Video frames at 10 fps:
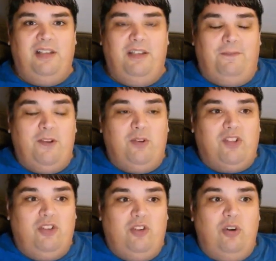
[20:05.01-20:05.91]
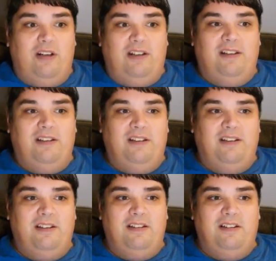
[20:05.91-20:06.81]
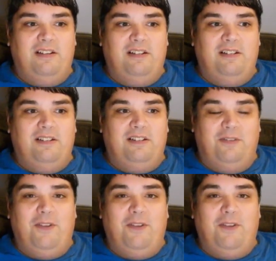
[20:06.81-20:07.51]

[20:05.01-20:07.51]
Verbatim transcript: It feels good to